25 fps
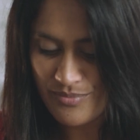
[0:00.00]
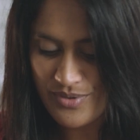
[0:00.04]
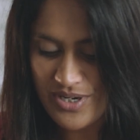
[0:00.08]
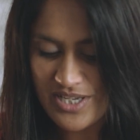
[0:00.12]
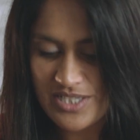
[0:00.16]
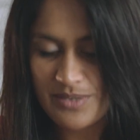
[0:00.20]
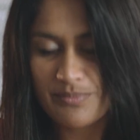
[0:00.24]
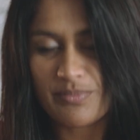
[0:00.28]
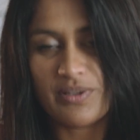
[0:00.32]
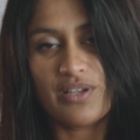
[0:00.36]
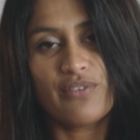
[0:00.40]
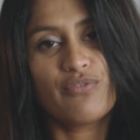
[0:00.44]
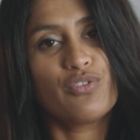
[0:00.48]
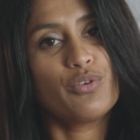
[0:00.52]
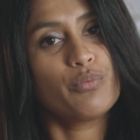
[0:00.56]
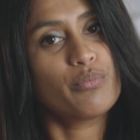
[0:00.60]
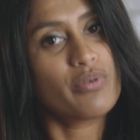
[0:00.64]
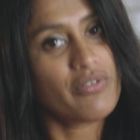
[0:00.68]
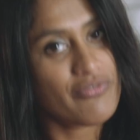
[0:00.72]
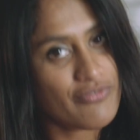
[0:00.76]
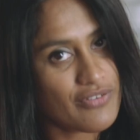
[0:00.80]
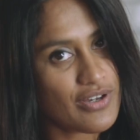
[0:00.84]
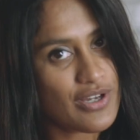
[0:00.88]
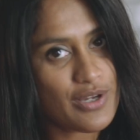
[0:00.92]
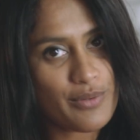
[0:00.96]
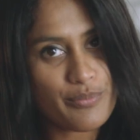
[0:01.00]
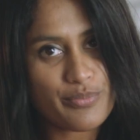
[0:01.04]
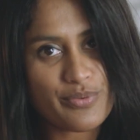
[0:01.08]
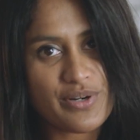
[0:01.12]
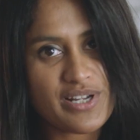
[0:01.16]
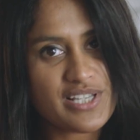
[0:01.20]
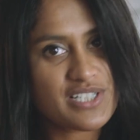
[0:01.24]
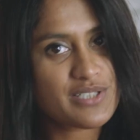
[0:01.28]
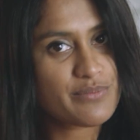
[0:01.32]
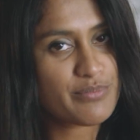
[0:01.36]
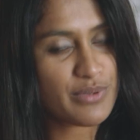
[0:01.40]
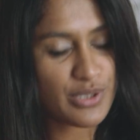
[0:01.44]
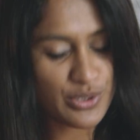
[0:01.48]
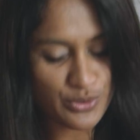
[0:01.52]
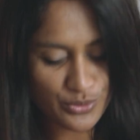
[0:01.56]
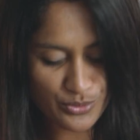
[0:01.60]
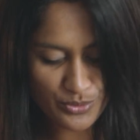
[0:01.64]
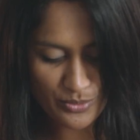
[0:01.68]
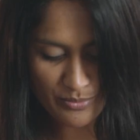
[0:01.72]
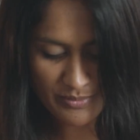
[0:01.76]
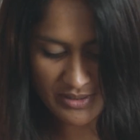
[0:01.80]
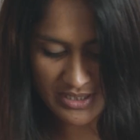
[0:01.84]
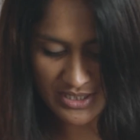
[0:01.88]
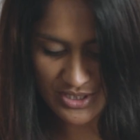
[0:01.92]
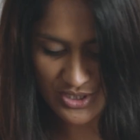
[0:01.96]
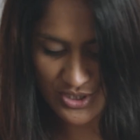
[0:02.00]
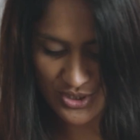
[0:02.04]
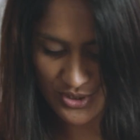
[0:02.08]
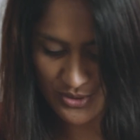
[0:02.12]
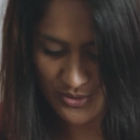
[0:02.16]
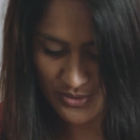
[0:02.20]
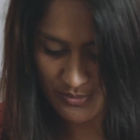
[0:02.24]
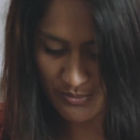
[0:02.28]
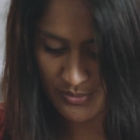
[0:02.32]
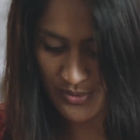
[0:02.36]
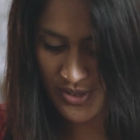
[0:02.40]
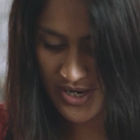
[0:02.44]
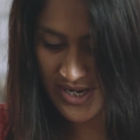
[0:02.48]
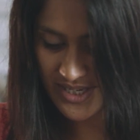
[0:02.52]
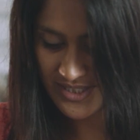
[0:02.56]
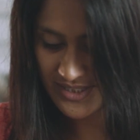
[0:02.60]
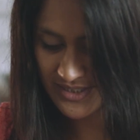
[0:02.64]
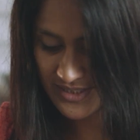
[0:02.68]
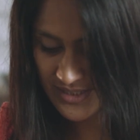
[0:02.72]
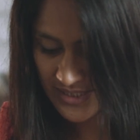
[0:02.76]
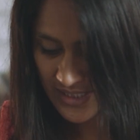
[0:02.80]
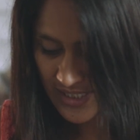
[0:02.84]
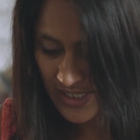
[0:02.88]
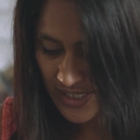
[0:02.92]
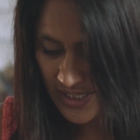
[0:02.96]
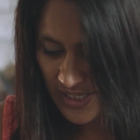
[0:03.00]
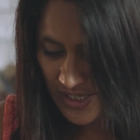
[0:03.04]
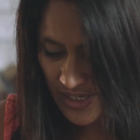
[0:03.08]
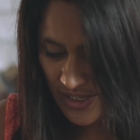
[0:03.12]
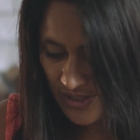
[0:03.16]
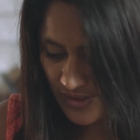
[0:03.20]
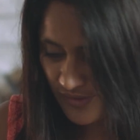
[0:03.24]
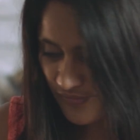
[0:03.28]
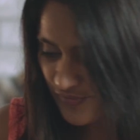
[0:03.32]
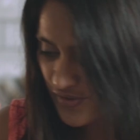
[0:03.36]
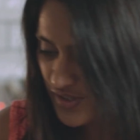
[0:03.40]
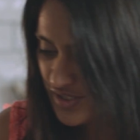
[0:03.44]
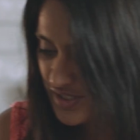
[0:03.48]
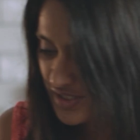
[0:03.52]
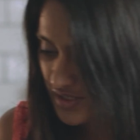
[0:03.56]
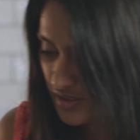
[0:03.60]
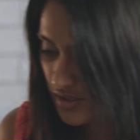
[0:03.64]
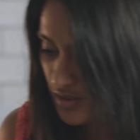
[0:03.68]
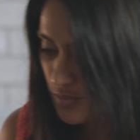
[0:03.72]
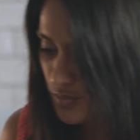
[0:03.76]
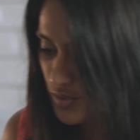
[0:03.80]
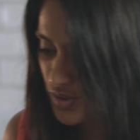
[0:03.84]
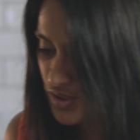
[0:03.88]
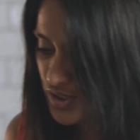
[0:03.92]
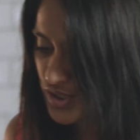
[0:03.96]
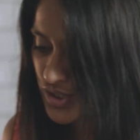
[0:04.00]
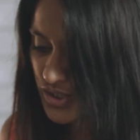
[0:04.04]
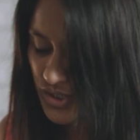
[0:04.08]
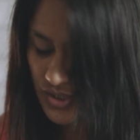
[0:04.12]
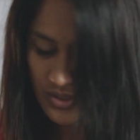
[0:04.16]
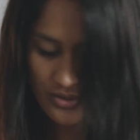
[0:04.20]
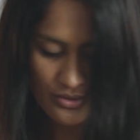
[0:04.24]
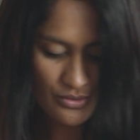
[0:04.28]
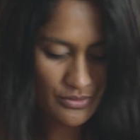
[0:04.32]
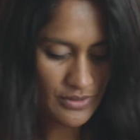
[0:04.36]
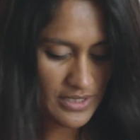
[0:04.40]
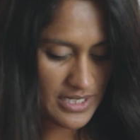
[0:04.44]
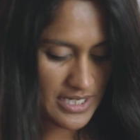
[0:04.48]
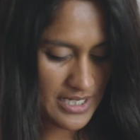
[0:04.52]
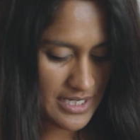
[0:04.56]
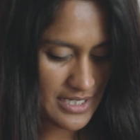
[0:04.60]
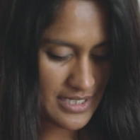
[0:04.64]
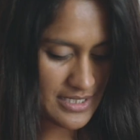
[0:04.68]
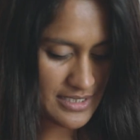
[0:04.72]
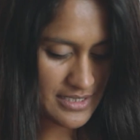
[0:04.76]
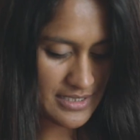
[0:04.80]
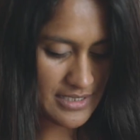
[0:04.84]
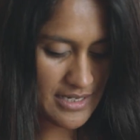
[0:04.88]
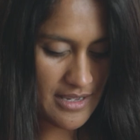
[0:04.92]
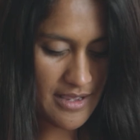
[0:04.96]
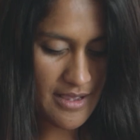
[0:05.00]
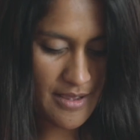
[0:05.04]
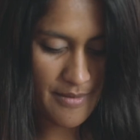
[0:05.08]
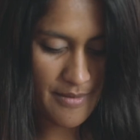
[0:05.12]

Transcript: breast, but if you prefer breast, by all means use breast. The first thing I want to do is